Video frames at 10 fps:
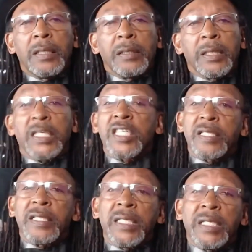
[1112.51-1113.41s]

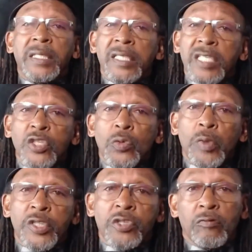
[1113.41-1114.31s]
The decision
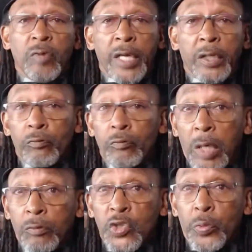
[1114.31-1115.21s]
was to ride on
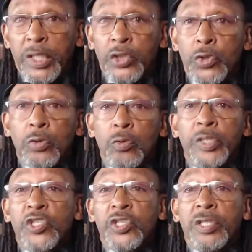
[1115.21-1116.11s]
Route 22,
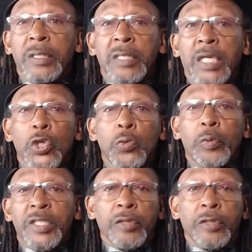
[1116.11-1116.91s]
which is a U.S.